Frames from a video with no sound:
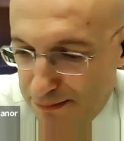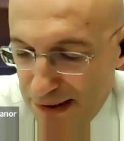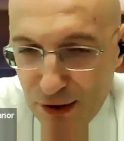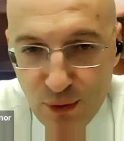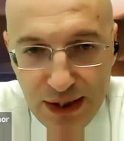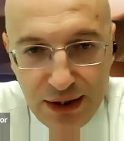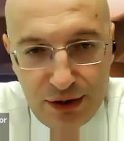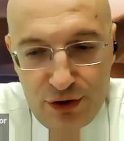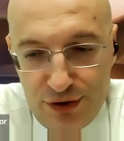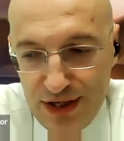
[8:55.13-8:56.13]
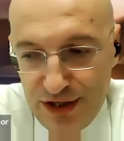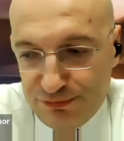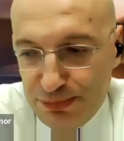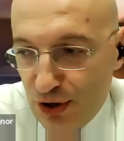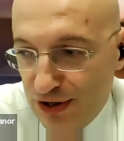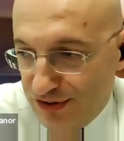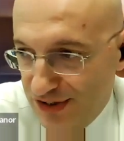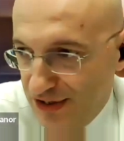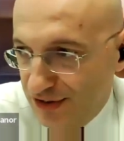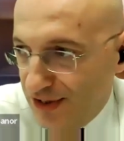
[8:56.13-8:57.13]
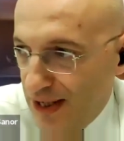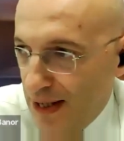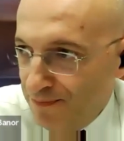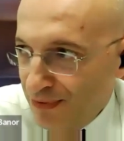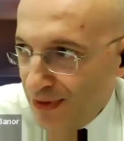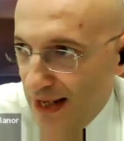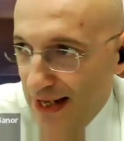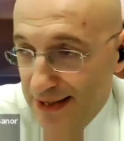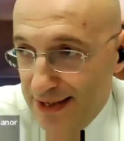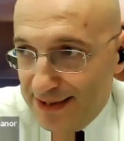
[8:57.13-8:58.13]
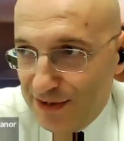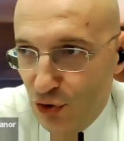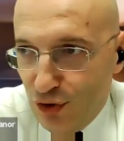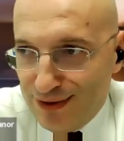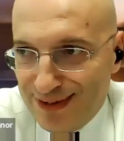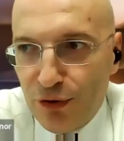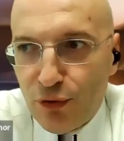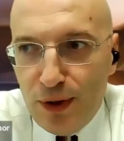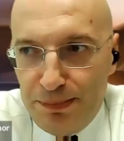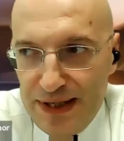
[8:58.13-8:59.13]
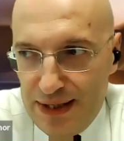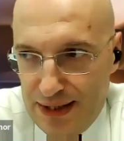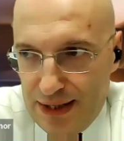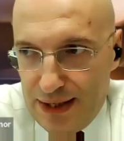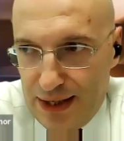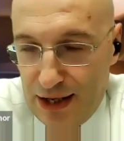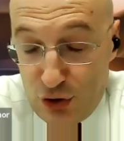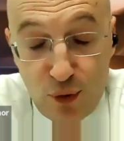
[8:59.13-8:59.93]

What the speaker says: Powell on his policies, and so there will be a